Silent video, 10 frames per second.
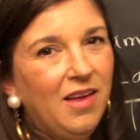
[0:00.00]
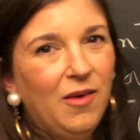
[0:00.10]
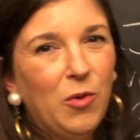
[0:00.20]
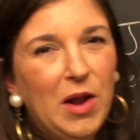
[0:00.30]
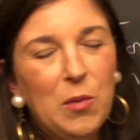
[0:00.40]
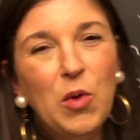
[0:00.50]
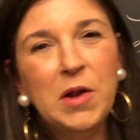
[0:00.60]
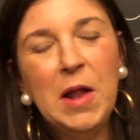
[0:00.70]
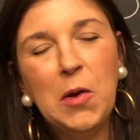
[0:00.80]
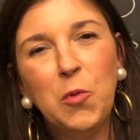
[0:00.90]
All right, I'm
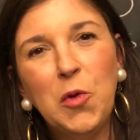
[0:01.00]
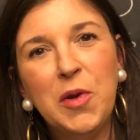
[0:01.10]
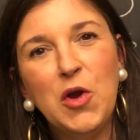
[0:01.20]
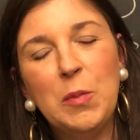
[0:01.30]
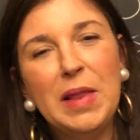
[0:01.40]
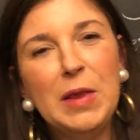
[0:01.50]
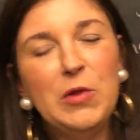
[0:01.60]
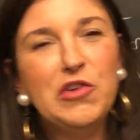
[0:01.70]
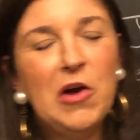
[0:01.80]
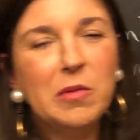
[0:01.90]
running out of room here on my little
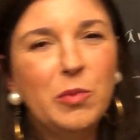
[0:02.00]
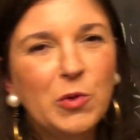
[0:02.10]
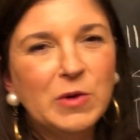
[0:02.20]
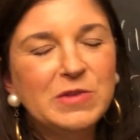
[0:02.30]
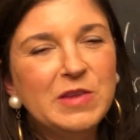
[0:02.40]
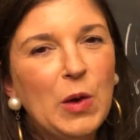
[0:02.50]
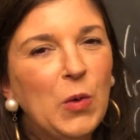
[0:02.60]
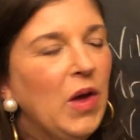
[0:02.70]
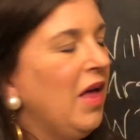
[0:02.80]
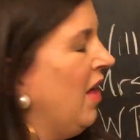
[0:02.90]
chalkboard. So
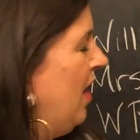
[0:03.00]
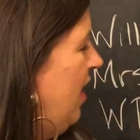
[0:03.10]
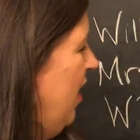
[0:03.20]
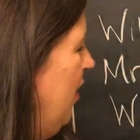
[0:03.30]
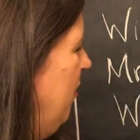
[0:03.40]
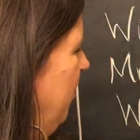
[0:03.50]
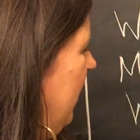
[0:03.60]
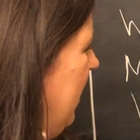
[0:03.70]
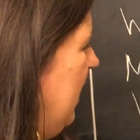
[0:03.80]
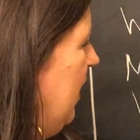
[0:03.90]

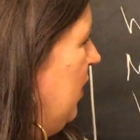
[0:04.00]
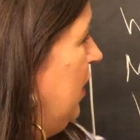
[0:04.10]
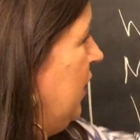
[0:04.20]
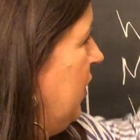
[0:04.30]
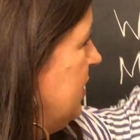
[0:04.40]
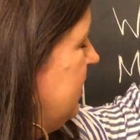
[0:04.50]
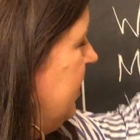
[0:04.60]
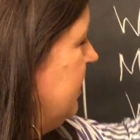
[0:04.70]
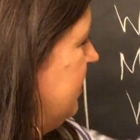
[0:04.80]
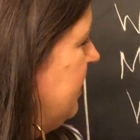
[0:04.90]
again, you can see
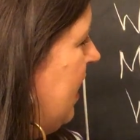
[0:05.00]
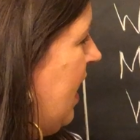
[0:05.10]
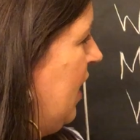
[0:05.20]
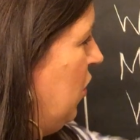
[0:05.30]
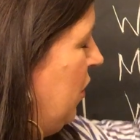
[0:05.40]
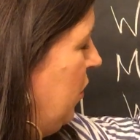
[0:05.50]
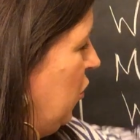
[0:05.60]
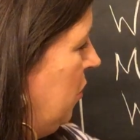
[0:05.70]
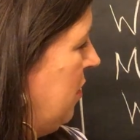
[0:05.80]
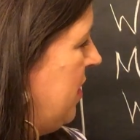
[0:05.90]
this is the header. It would
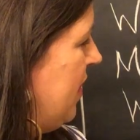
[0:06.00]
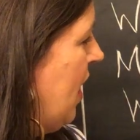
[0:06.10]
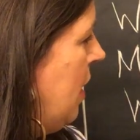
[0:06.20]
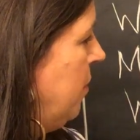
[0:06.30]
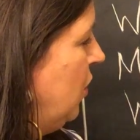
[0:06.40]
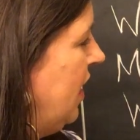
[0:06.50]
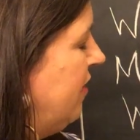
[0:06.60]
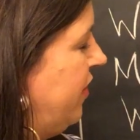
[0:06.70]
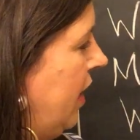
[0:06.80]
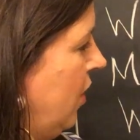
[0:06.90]
normally be in the upper
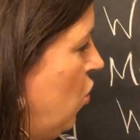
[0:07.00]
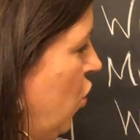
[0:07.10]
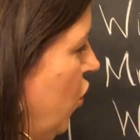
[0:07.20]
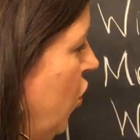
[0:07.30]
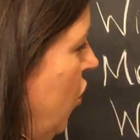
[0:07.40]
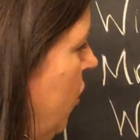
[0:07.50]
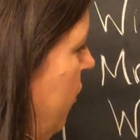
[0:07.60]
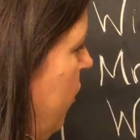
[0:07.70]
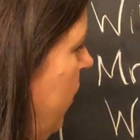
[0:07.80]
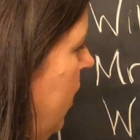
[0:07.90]
left-hand corner.
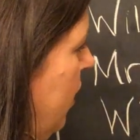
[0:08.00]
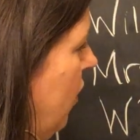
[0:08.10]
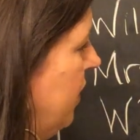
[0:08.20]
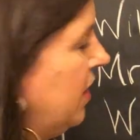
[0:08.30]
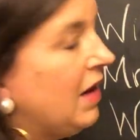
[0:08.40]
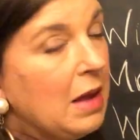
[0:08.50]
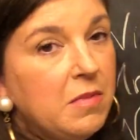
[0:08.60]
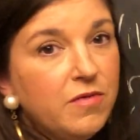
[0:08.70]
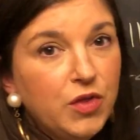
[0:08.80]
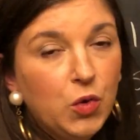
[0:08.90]
All right, the name
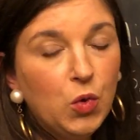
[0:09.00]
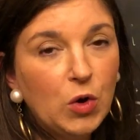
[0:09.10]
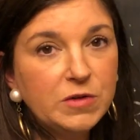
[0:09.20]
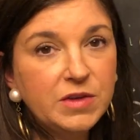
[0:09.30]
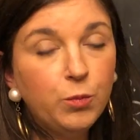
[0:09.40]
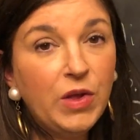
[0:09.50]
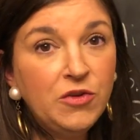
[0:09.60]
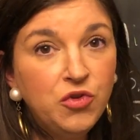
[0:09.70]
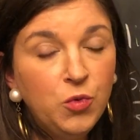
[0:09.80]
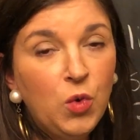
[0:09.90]
of the course. And they
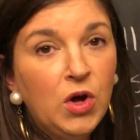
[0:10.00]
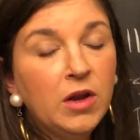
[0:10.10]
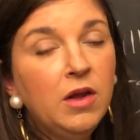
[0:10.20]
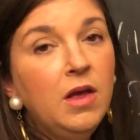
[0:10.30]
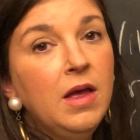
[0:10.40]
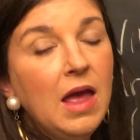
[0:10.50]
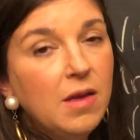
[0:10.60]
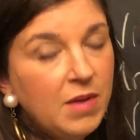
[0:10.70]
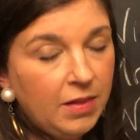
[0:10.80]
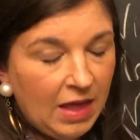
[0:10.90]
do want,
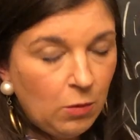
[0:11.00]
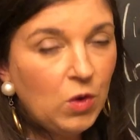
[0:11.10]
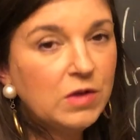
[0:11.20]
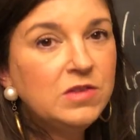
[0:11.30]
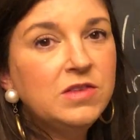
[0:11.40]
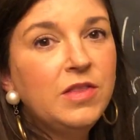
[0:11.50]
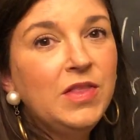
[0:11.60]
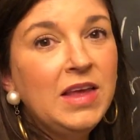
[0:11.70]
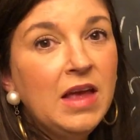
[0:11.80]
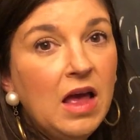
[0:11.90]
MLA wants
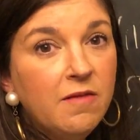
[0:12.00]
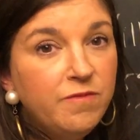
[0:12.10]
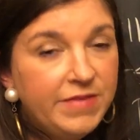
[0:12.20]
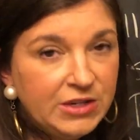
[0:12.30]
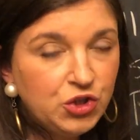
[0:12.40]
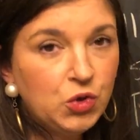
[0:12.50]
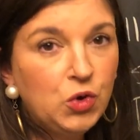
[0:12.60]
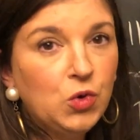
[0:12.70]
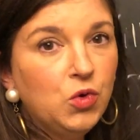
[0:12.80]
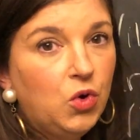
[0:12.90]
the
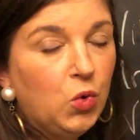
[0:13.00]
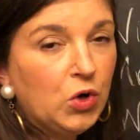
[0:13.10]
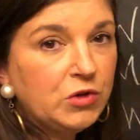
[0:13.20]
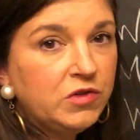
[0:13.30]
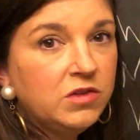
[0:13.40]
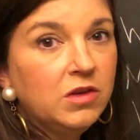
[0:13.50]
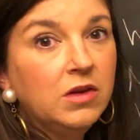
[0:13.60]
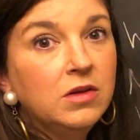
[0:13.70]
official course